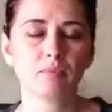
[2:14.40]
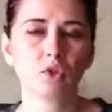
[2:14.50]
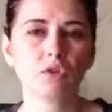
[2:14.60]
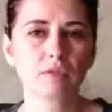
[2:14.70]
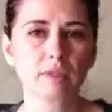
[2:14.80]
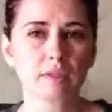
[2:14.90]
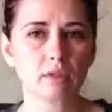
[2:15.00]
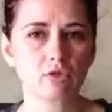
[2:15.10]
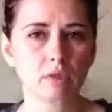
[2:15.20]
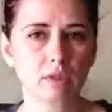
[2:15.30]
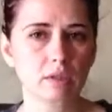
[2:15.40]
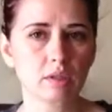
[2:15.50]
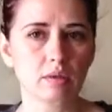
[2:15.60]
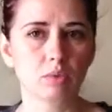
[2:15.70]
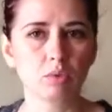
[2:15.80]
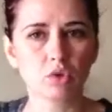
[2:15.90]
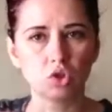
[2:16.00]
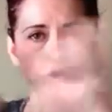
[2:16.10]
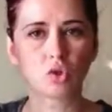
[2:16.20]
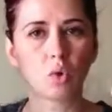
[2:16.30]
nervous system, it was
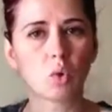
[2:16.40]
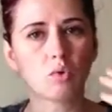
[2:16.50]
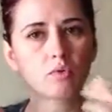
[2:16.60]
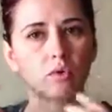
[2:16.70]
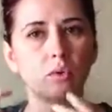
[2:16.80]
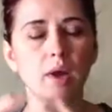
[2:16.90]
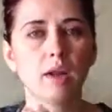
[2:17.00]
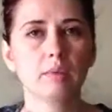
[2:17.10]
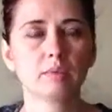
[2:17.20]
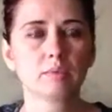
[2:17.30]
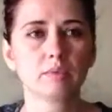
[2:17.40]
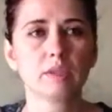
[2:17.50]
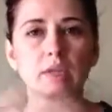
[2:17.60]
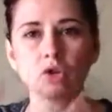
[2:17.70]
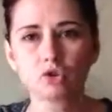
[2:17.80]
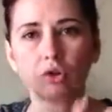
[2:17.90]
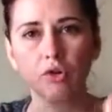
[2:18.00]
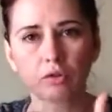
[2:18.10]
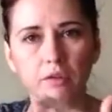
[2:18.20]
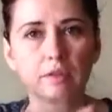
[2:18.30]
just so overwhelmed. Central
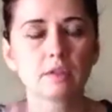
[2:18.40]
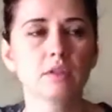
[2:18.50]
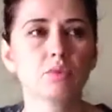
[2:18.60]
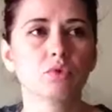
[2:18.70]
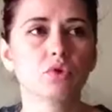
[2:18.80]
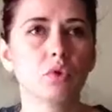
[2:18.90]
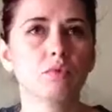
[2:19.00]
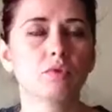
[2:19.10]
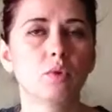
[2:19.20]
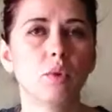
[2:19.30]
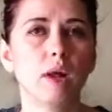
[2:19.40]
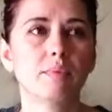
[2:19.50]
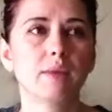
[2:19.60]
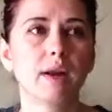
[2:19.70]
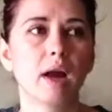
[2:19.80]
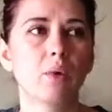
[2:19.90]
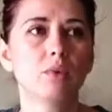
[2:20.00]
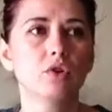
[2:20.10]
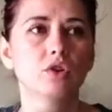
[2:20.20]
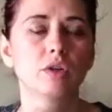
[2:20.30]
nervous system was so overwhelmed that I
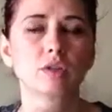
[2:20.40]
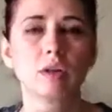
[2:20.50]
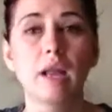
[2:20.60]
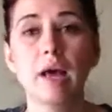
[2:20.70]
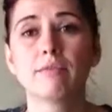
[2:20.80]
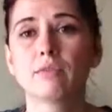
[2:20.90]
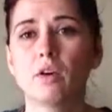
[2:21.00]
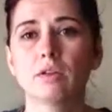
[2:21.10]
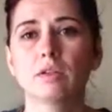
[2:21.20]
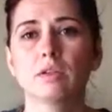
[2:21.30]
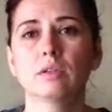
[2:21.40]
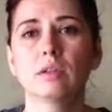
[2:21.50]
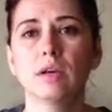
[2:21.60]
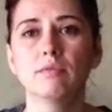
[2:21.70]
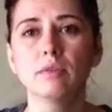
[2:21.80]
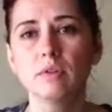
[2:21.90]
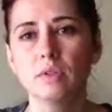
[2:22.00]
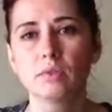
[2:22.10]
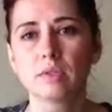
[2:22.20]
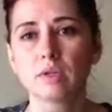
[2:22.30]
would just laugh constantly.
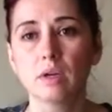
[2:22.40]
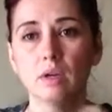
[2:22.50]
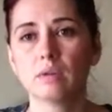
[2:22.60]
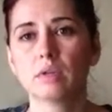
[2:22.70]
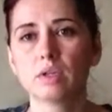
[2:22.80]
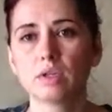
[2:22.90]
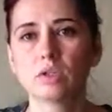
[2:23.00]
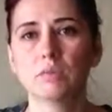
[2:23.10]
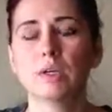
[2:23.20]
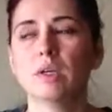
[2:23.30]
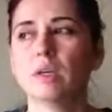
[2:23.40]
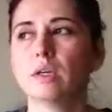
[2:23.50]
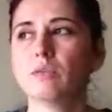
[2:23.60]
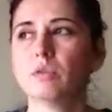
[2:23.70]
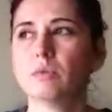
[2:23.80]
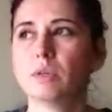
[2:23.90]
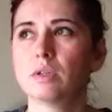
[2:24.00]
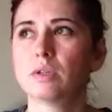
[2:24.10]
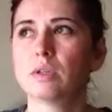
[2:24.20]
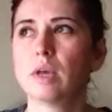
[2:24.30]
Everything was hilarious to me, and it was
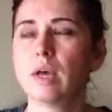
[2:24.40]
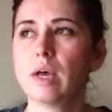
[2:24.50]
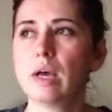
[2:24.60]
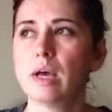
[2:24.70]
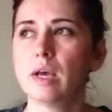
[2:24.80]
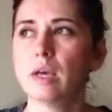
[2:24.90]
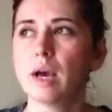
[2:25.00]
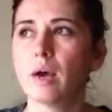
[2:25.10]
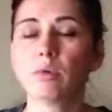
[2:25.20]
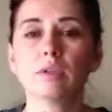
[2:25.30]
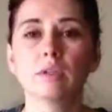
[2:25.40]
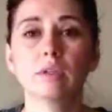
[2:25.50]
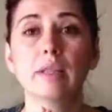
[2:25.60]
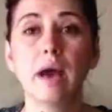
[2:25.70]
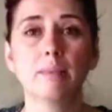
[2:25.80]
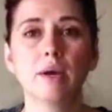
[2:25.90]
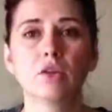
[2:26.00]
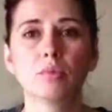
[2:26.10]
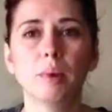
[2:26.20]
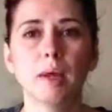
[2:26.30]
because I was in that
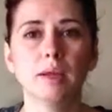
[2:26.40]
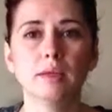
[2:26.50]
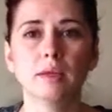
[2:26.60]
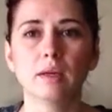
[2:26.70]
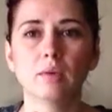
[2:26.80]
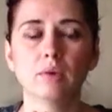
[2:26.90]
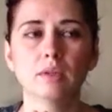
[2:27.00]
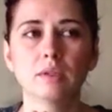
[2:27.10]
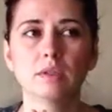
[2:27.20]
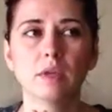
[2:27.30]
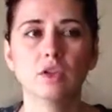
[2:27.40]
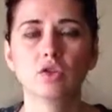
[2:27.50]
much pain. I was